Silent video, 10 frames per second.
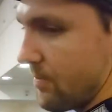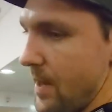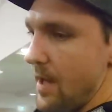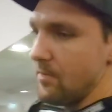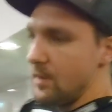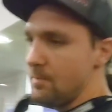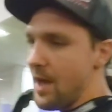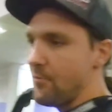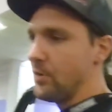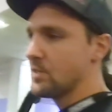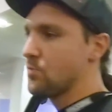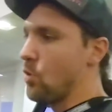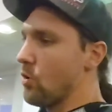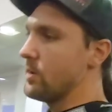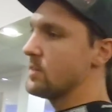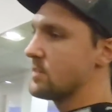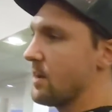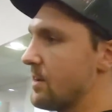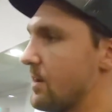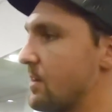that the Maverick Sport is
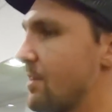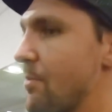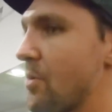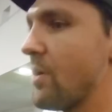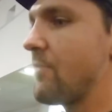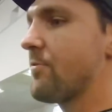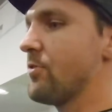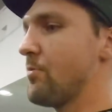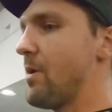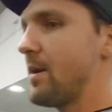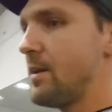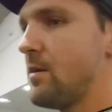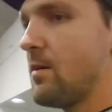going to give them a run for their money.